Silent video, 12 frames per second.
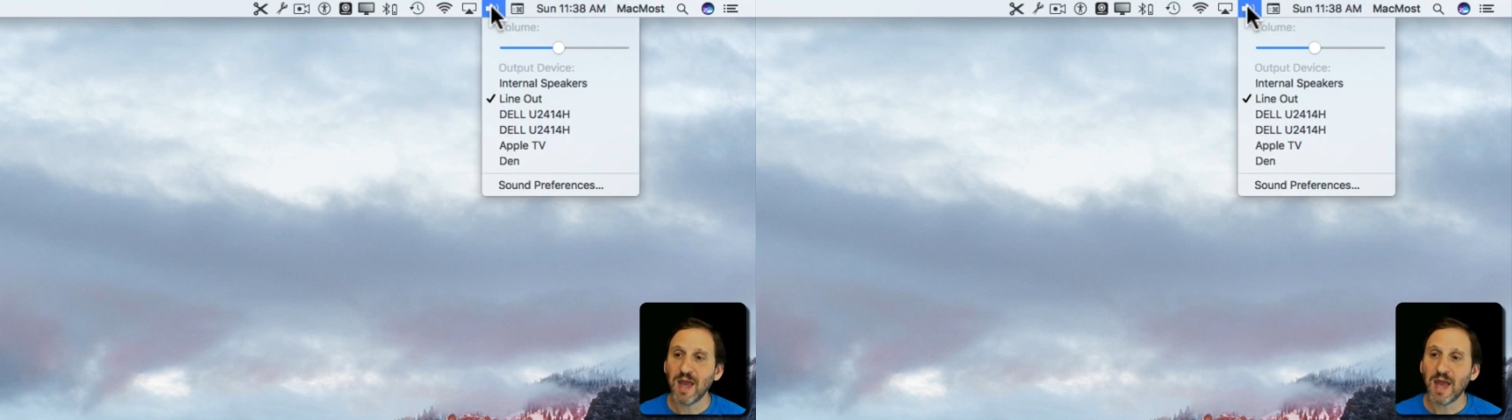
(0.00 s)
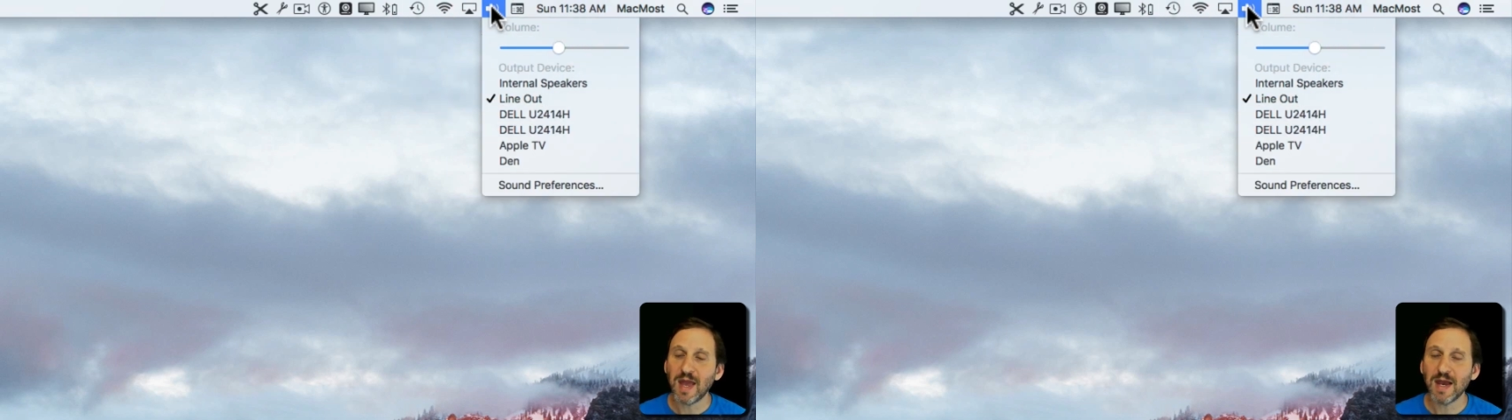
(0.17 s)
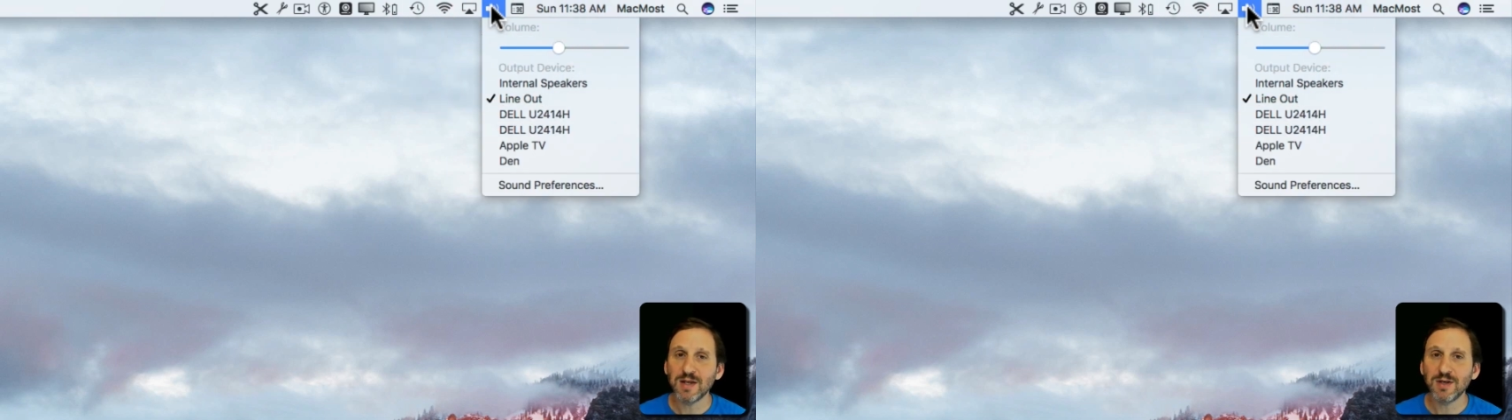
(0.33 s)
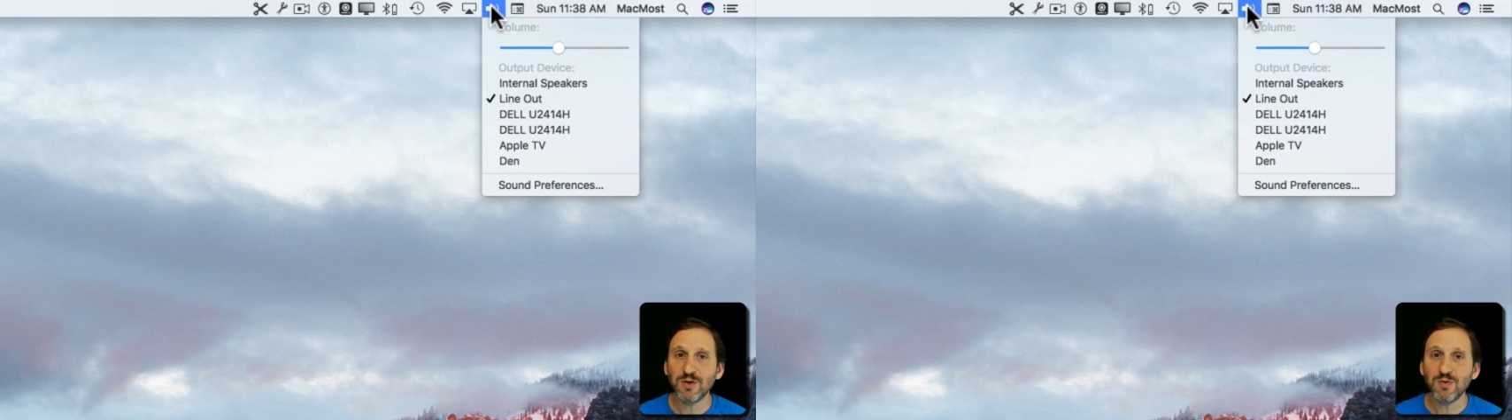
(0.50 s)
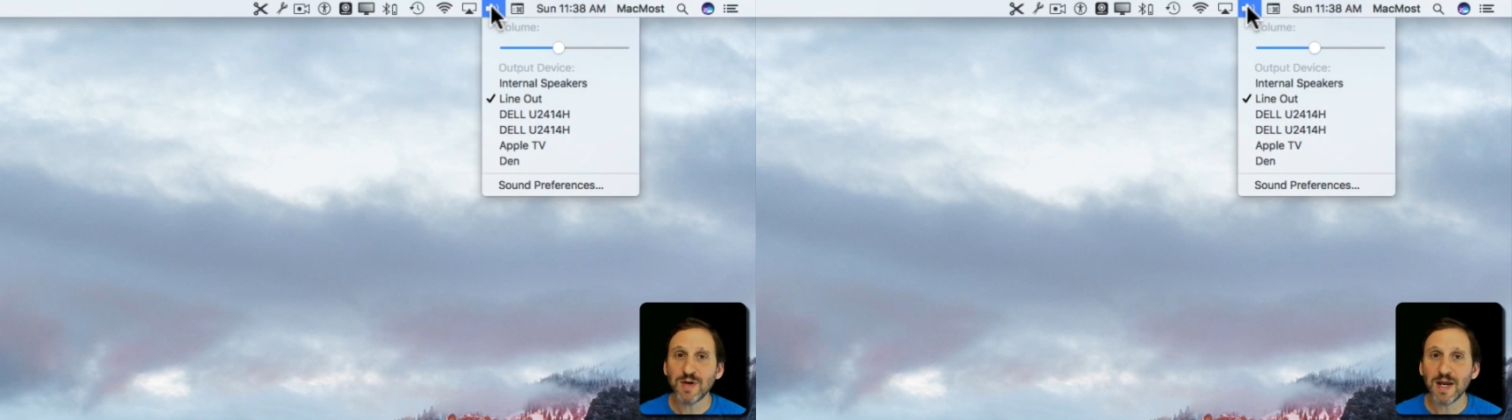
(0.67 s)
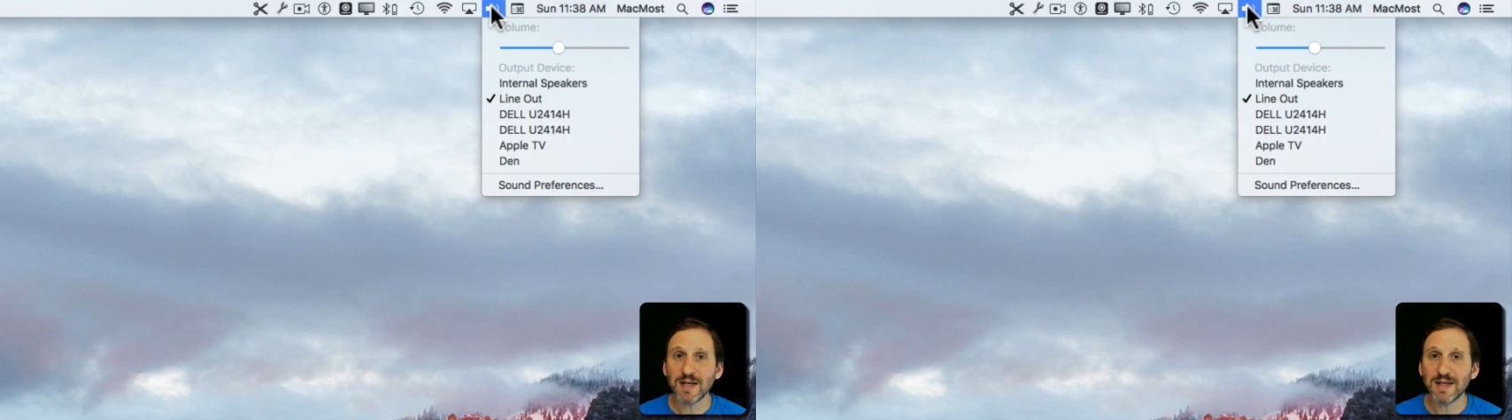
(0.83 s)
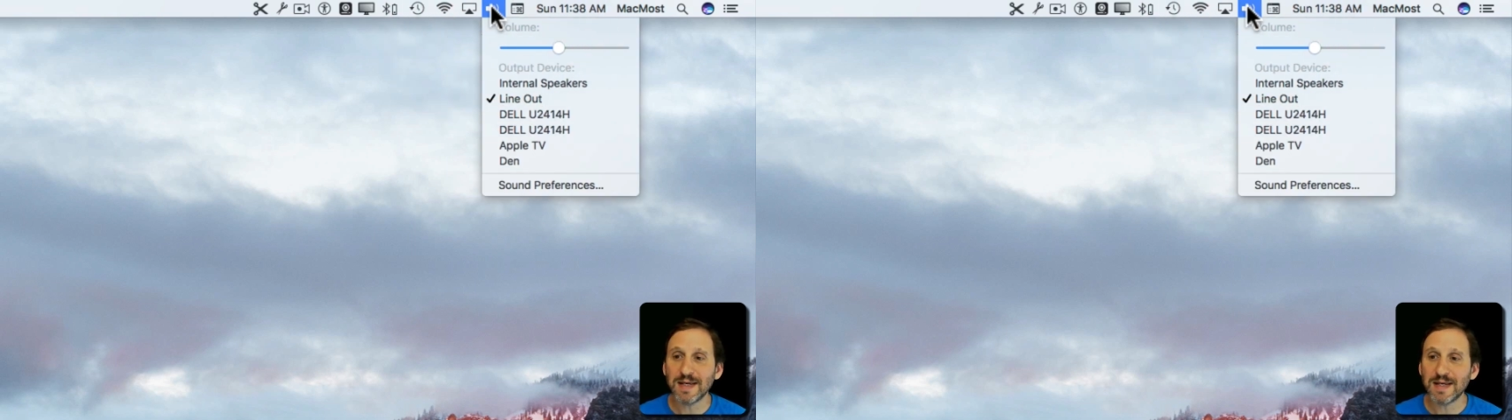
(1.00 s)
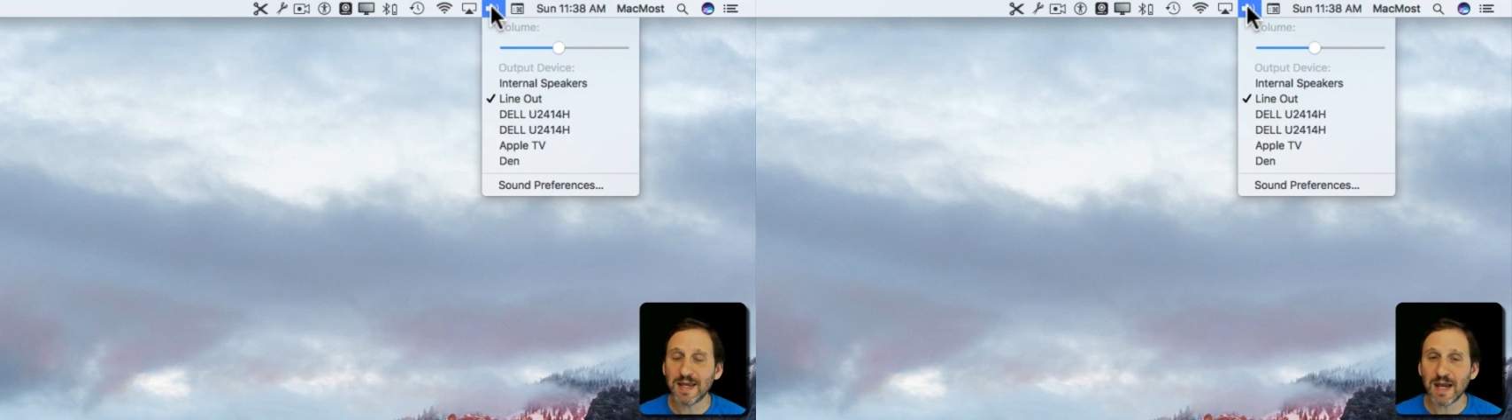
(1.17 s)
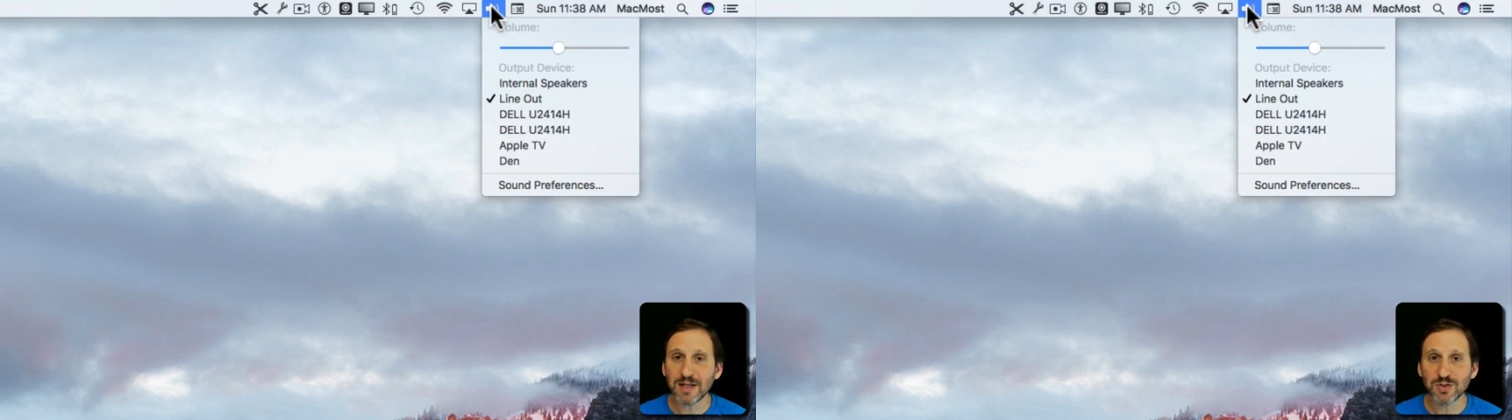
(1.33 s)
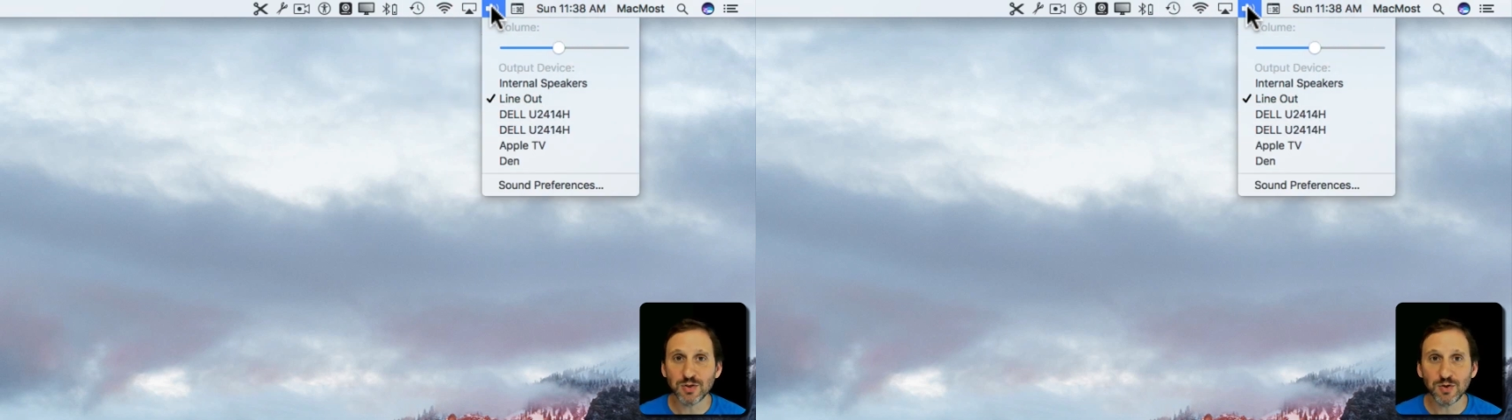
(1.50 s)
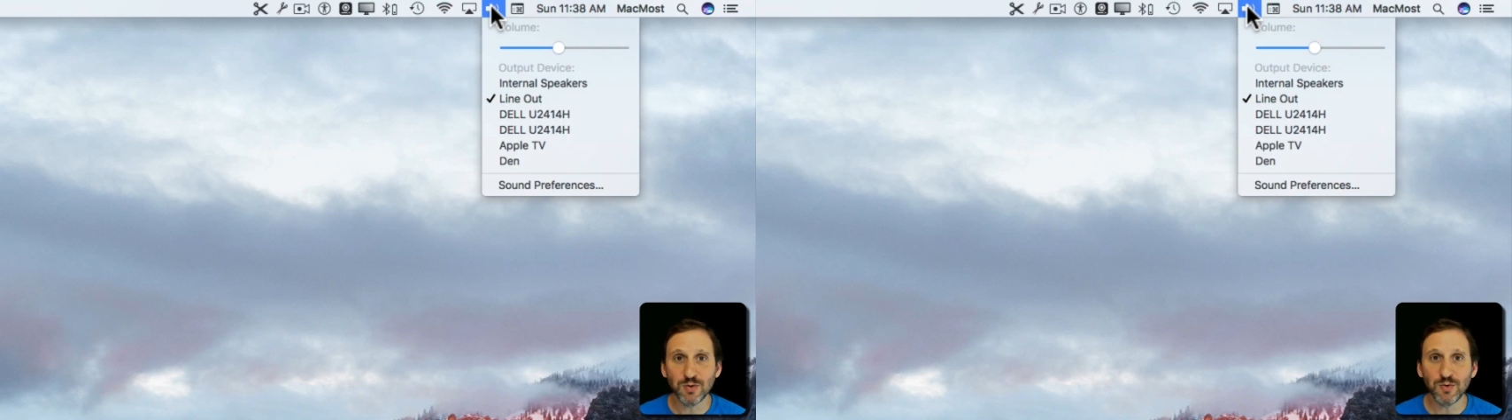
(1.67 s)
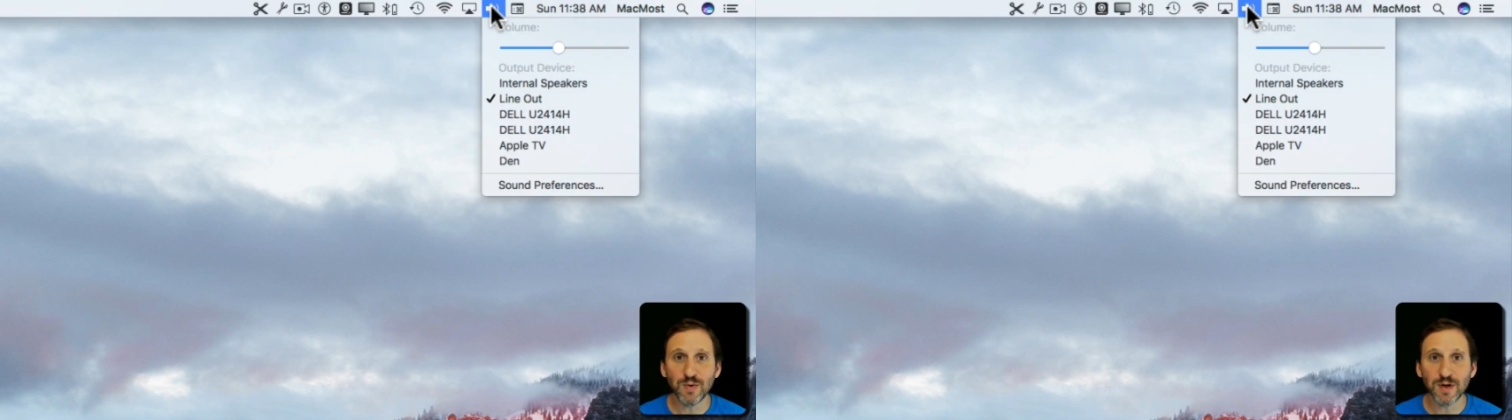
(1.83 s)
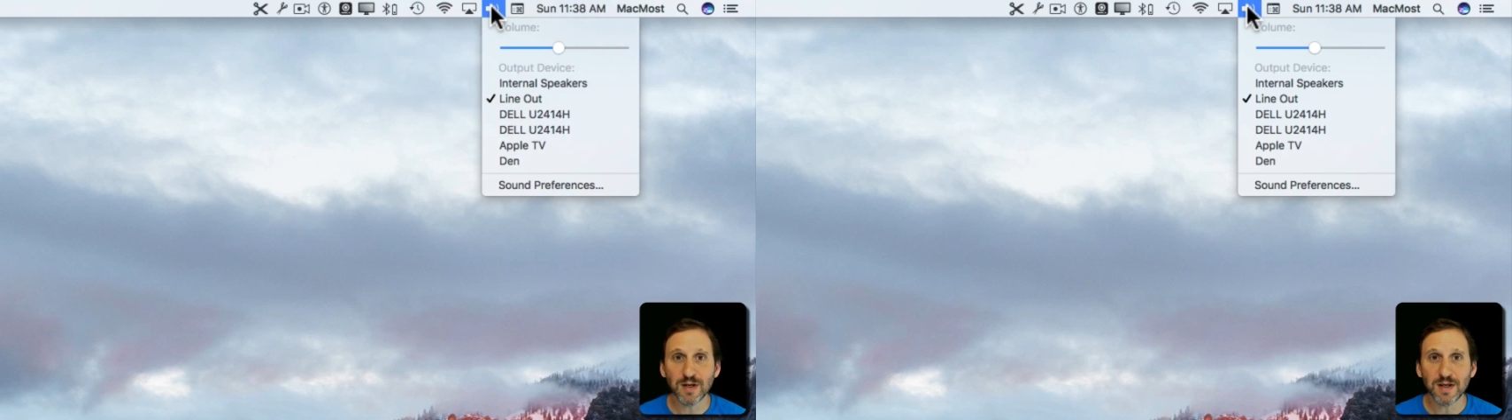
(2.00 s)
and you can get to